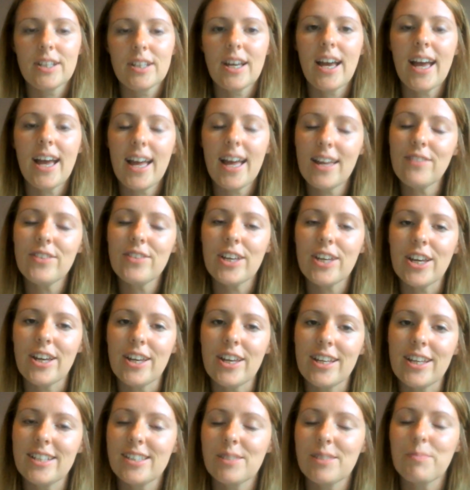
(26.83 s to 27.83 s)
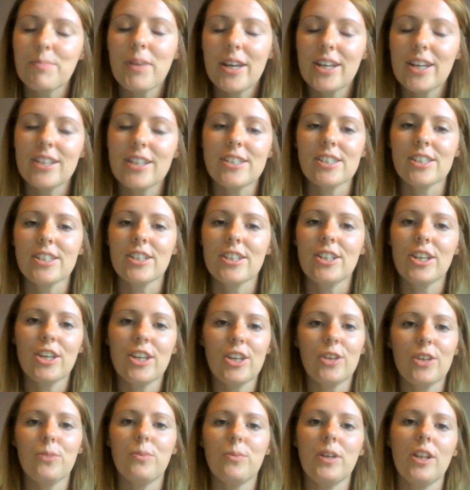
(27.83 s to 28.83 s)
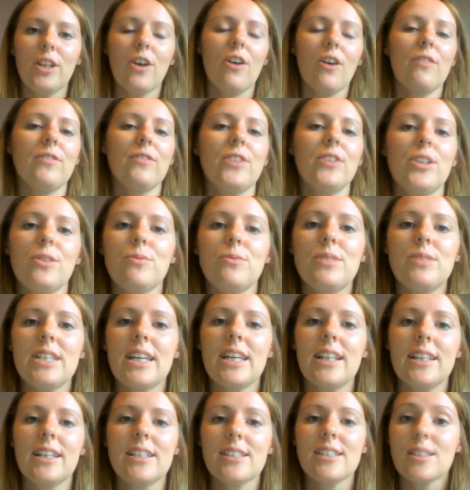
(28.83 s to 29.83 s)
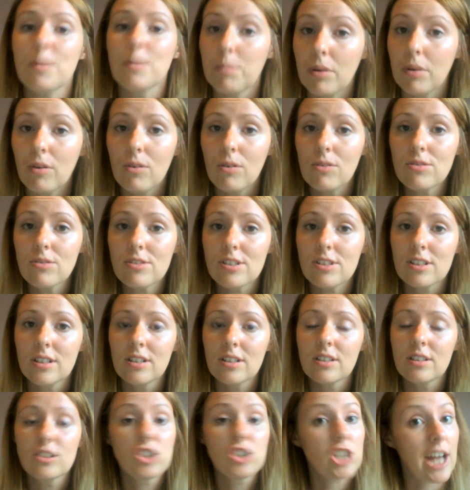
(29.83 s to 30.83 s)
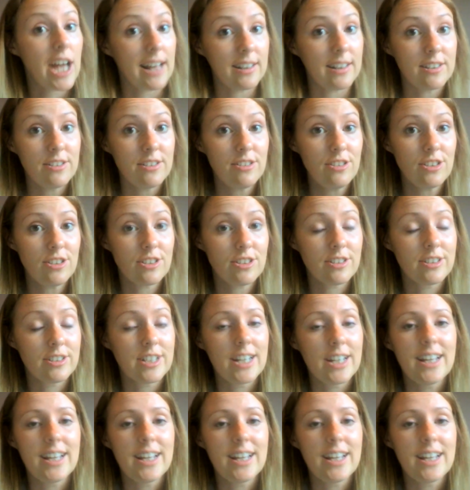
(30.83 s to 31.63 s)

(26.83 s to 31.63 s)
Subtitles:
A head of year is the person who will offer you daily support, challenge,